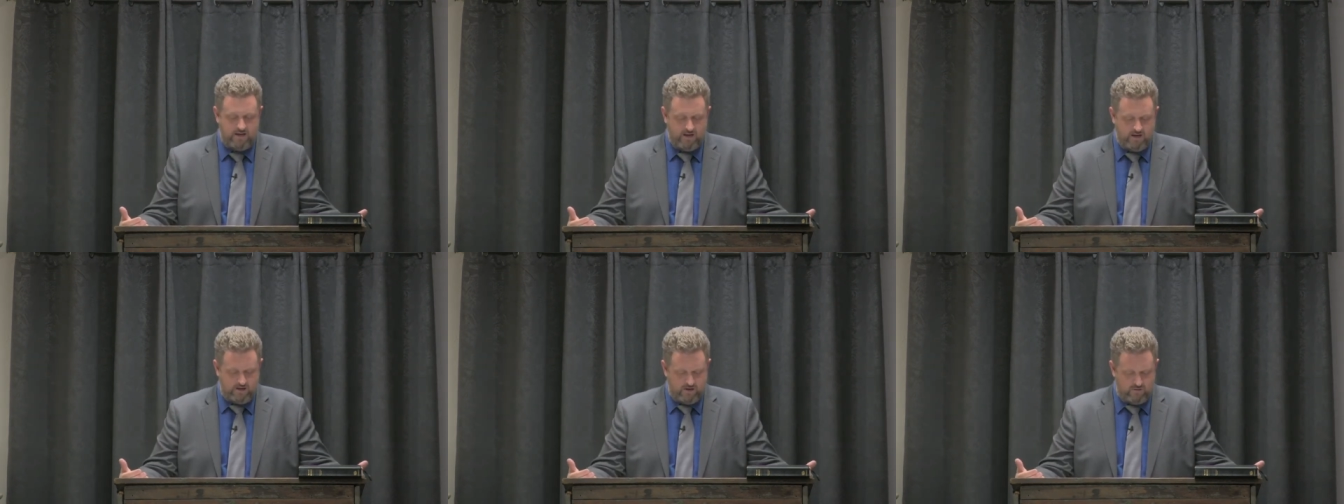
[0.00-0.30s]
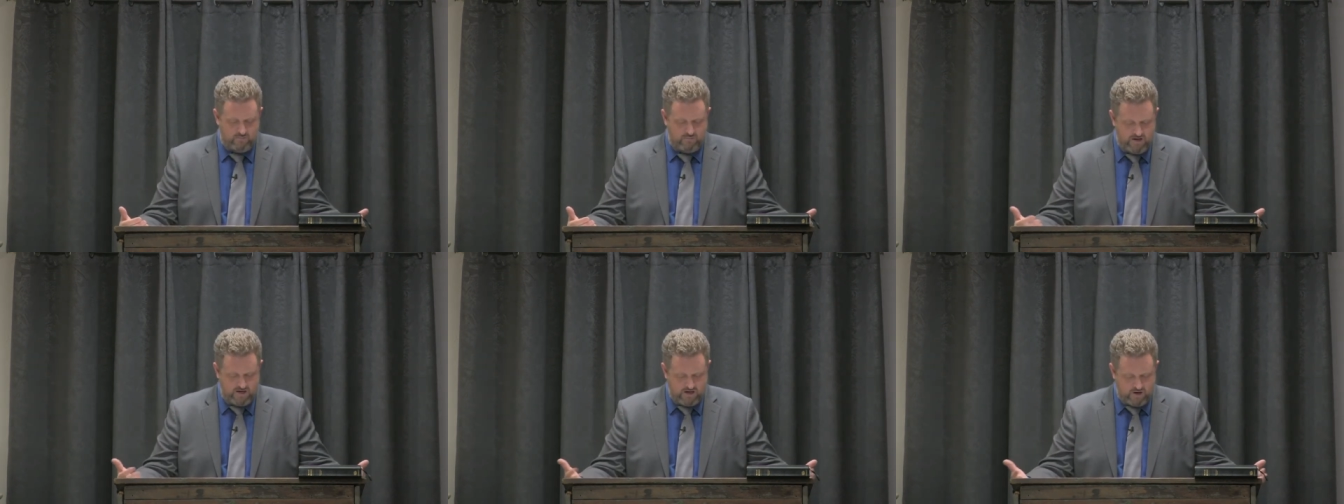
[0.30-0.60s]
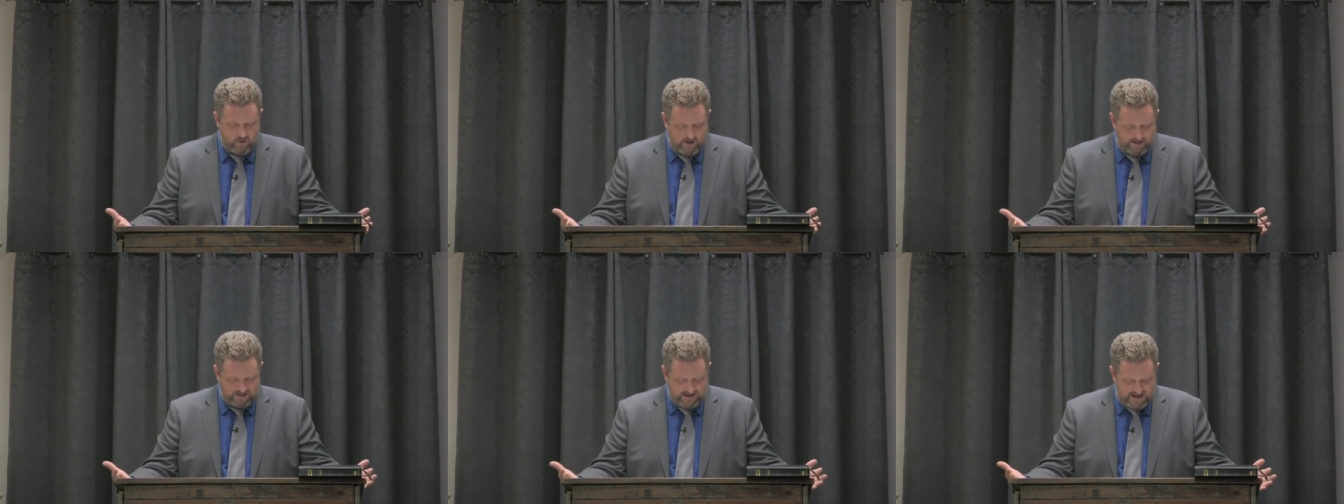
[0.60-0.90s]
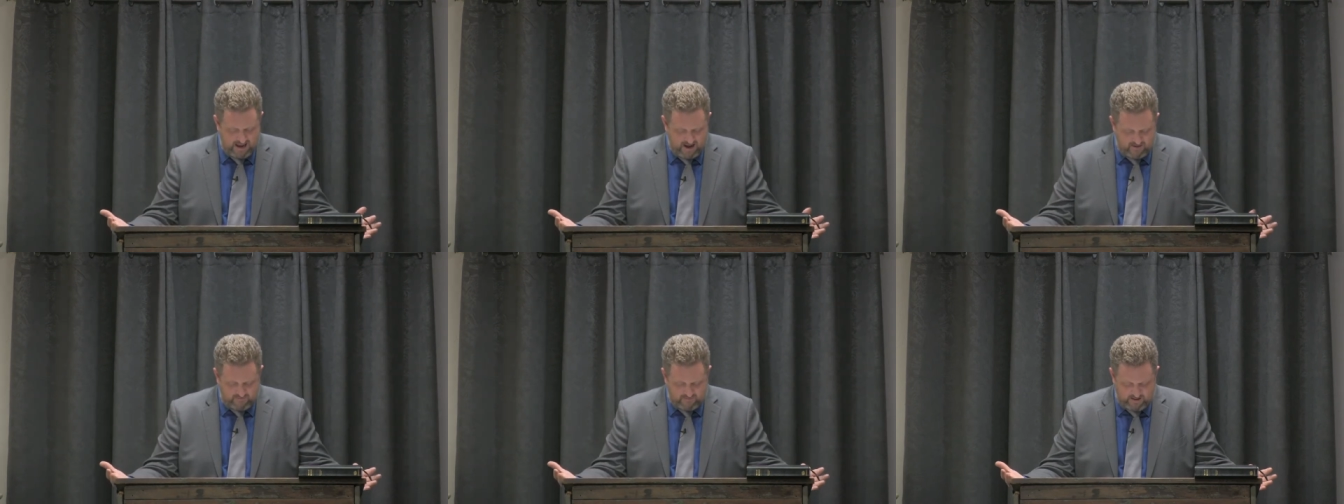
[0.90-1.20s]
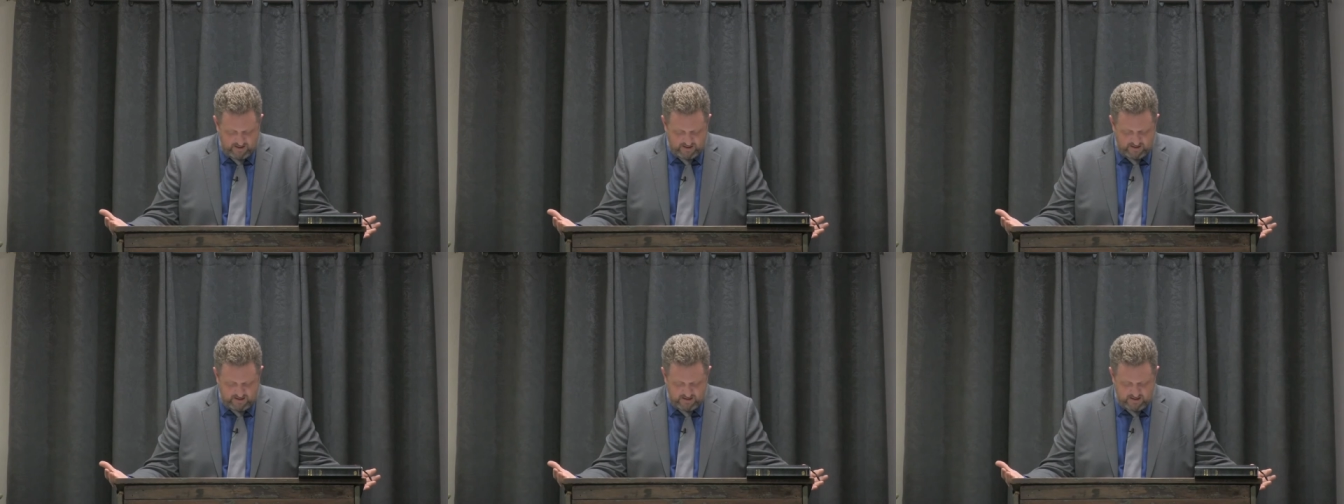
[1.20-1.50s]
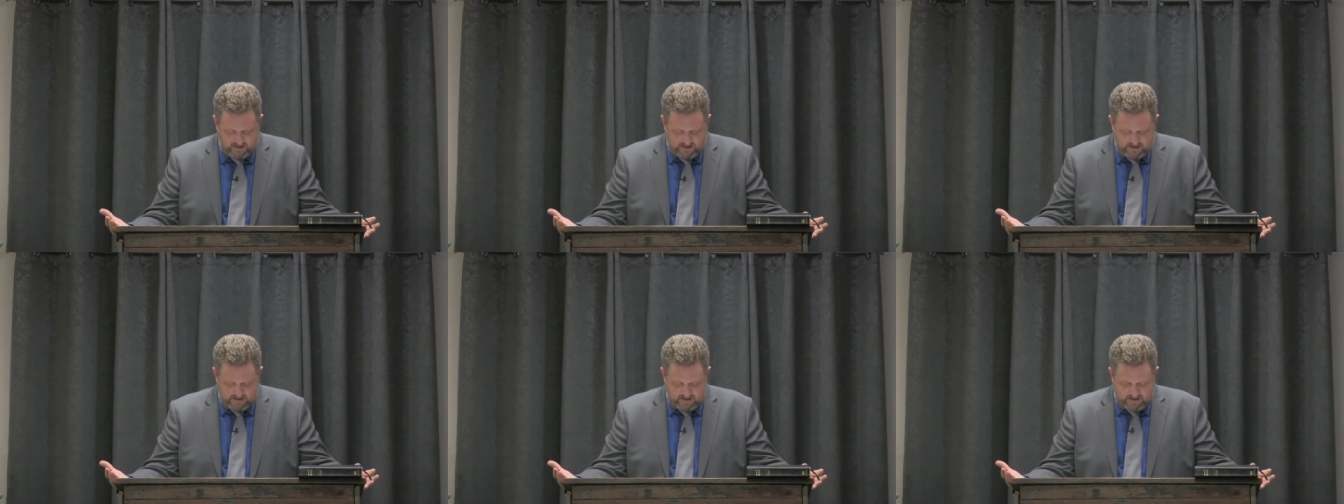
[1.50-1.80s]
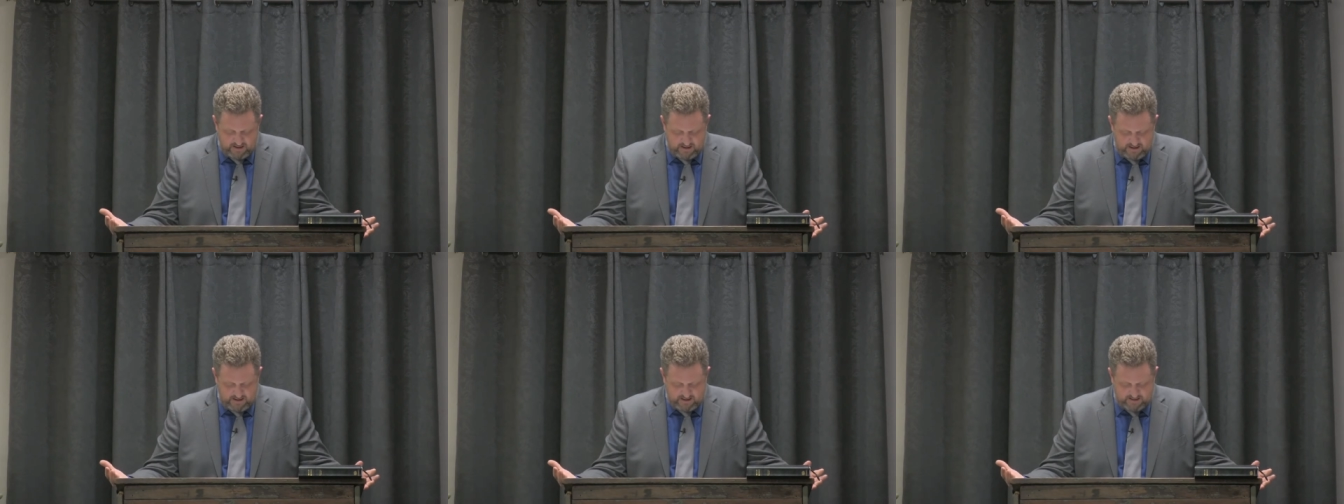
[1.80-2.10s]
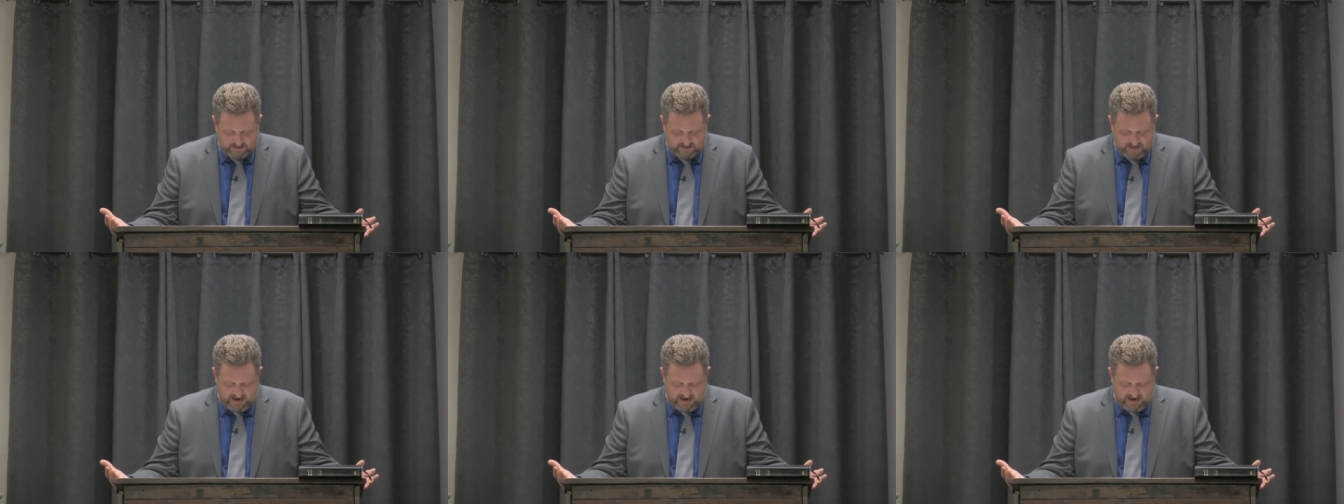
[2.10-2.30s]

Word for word: You know, me going to heaven is